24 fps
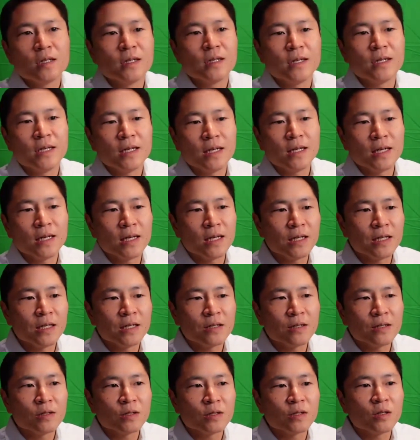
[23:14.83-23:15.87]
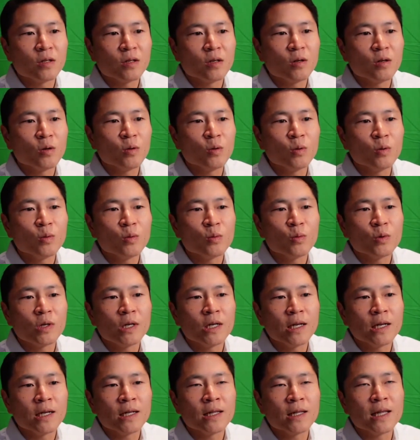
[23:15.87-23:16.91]
And so what
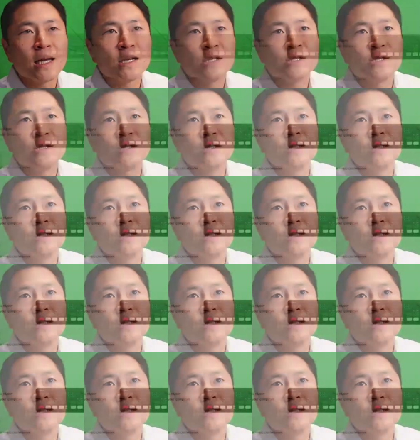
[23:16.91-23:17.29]
it allows you